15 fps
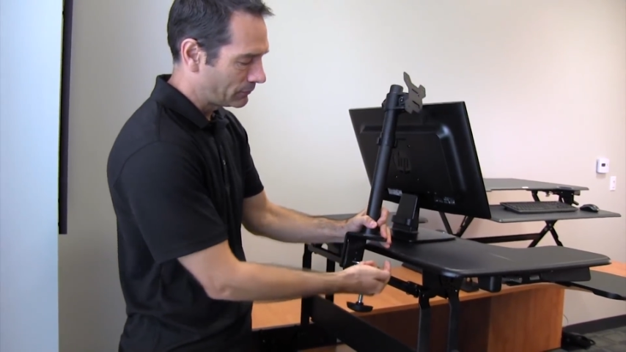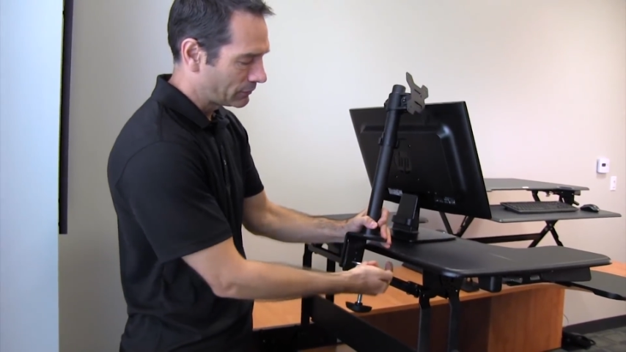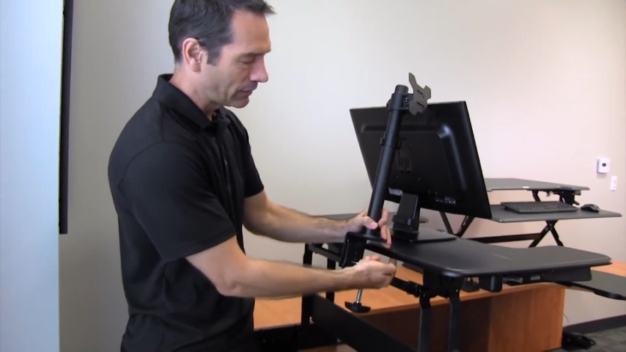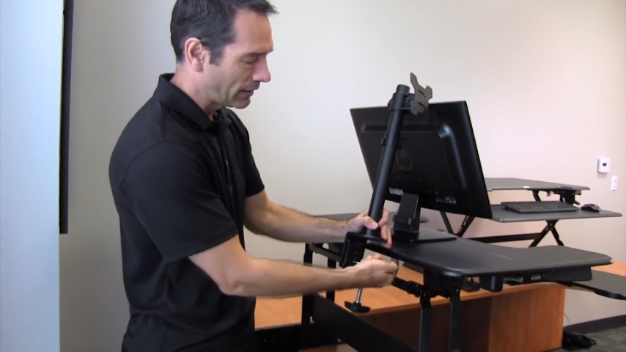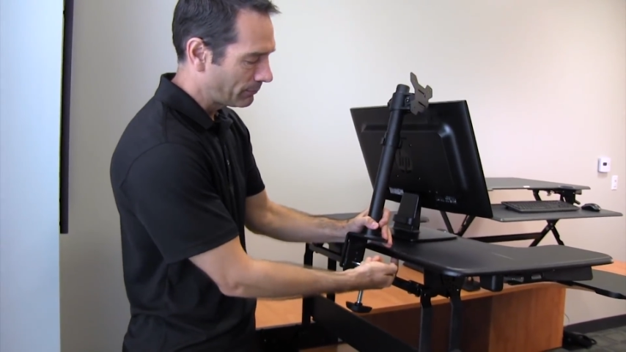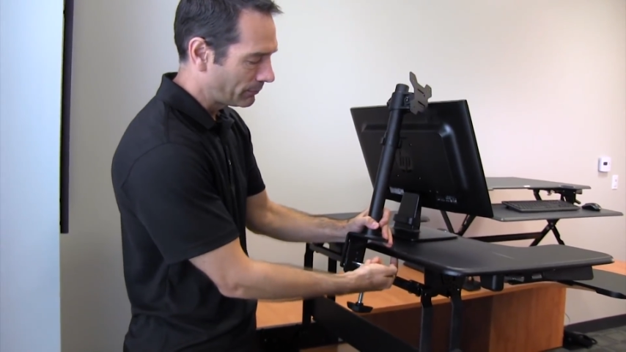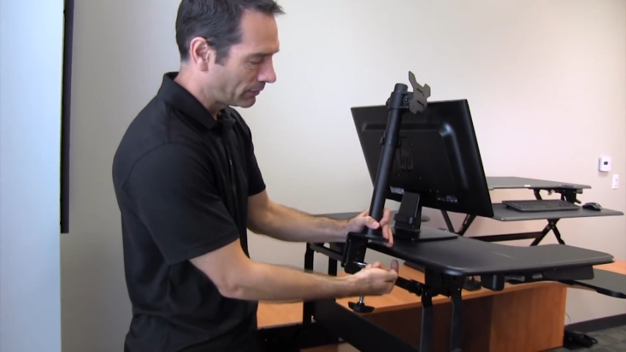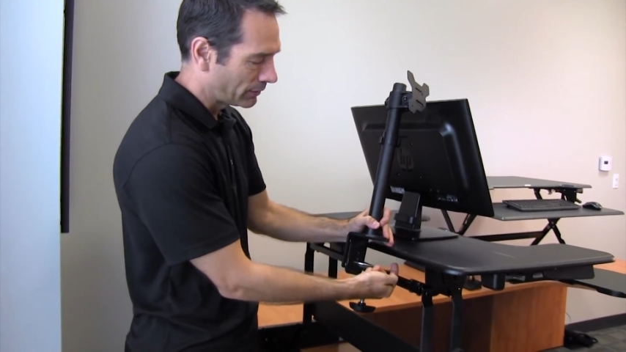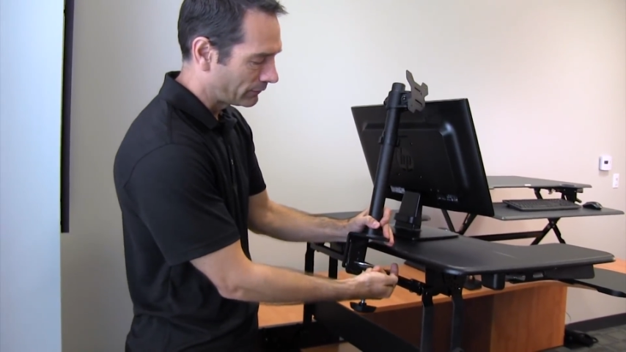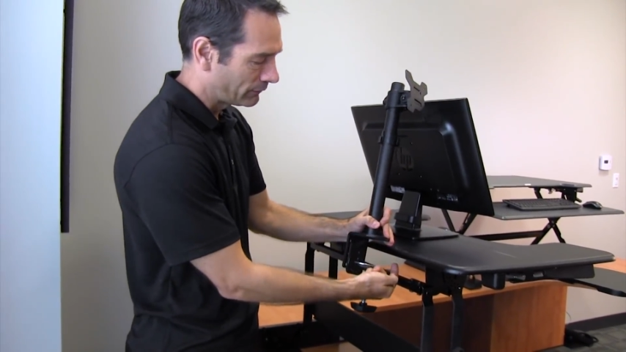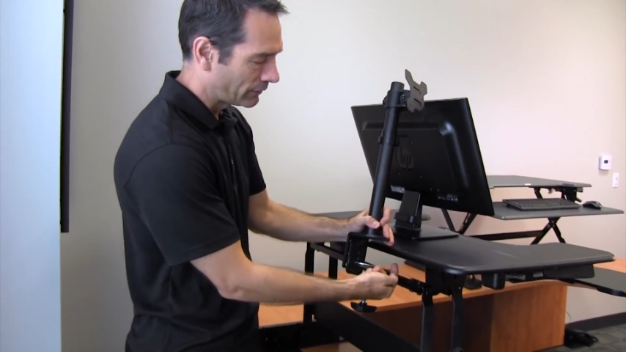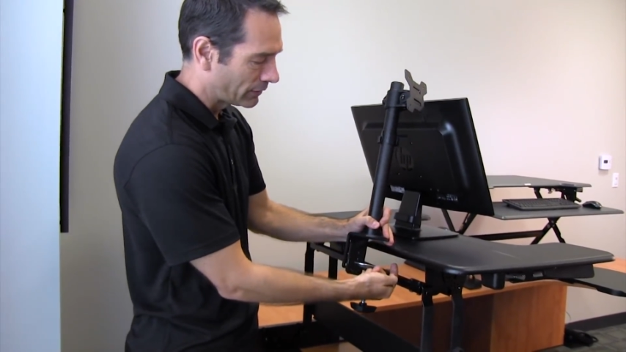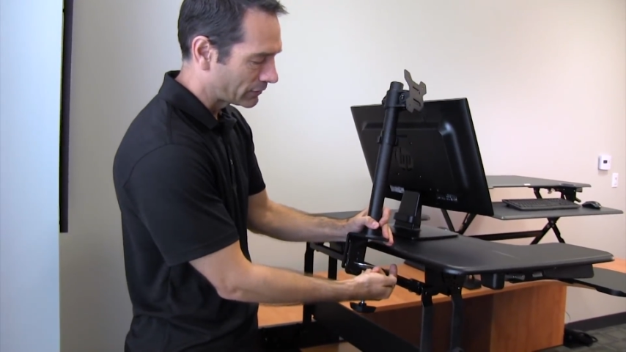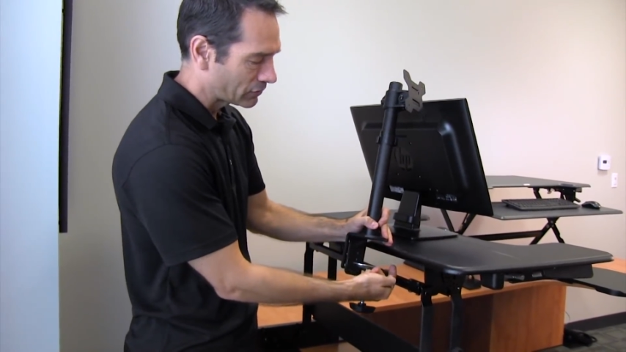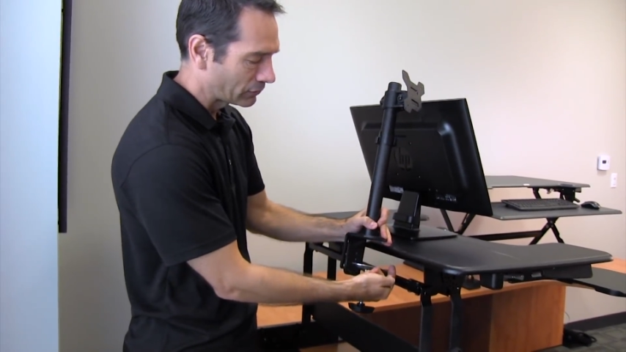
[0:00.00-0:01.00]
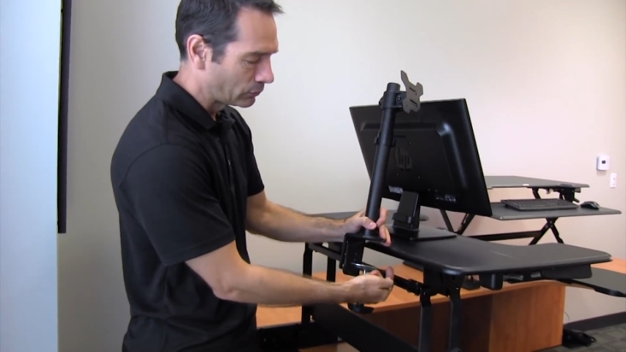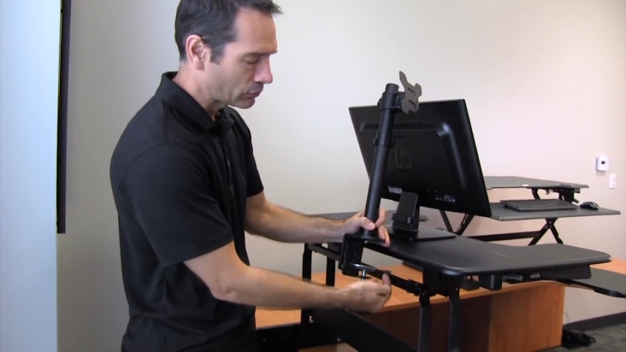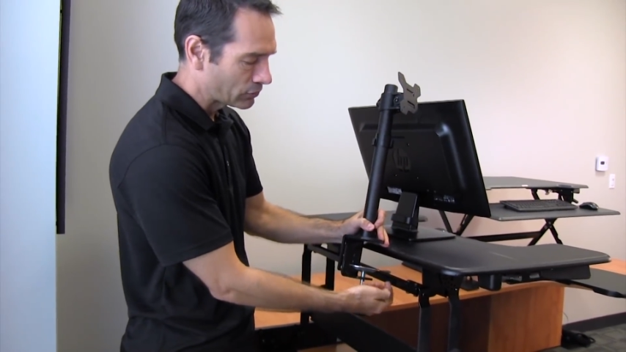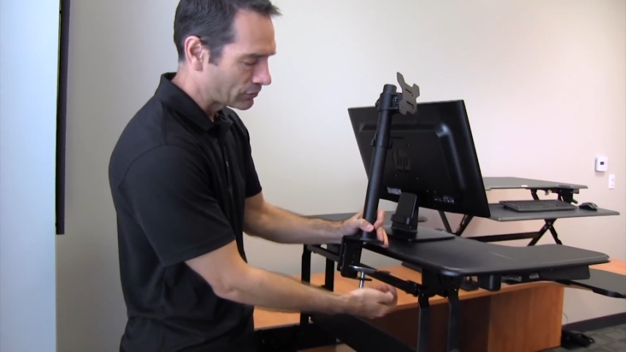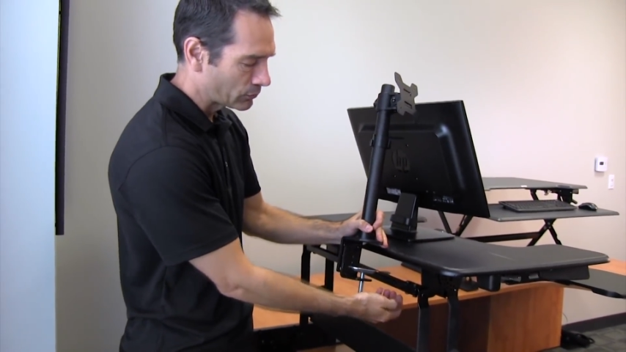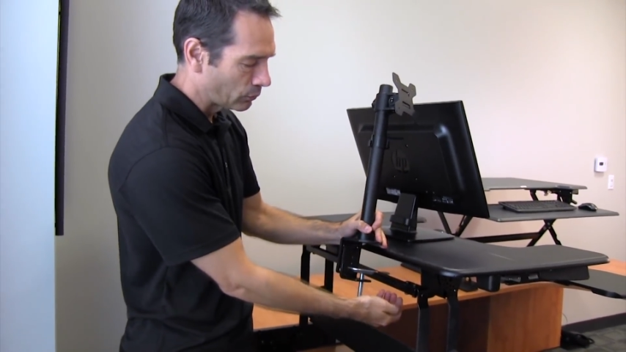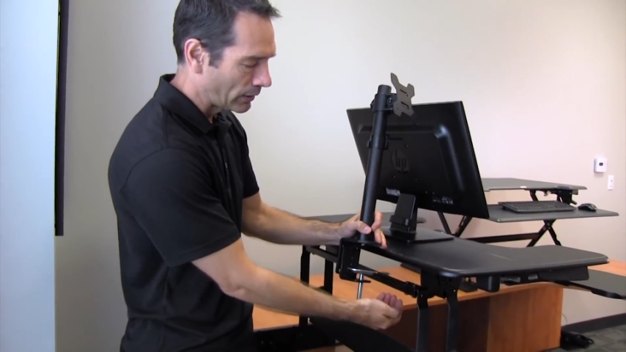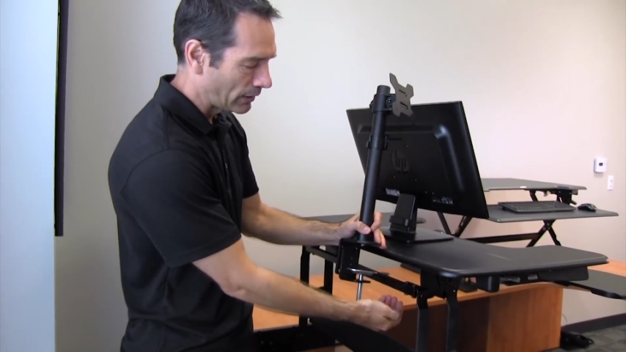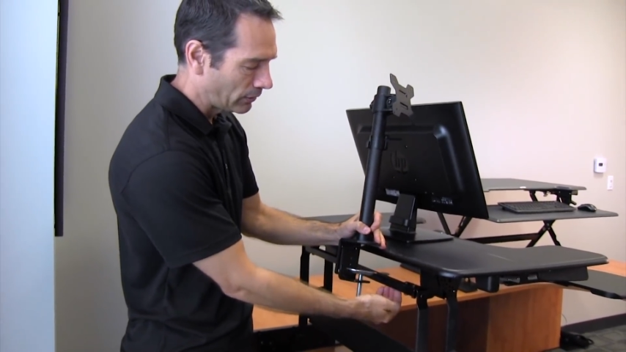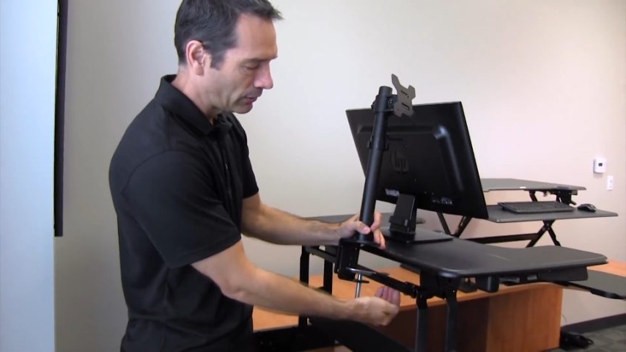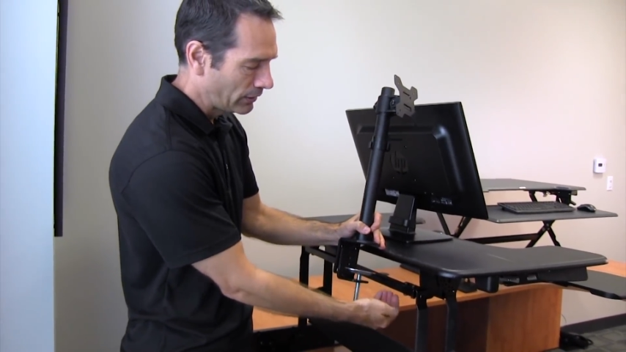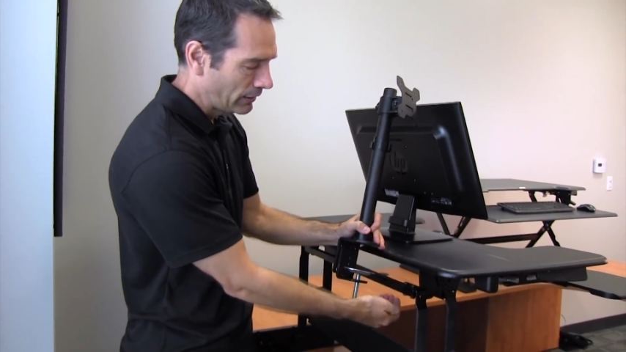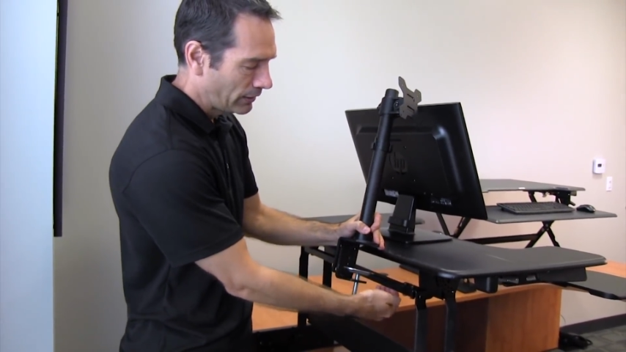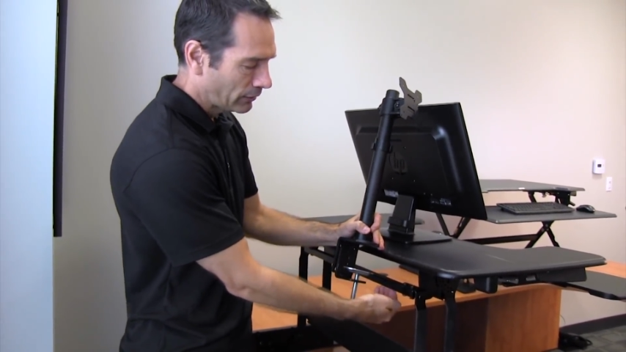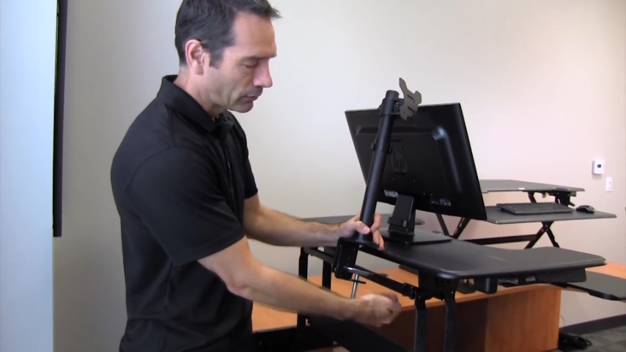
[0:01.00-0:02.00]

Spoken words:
type of solution as well,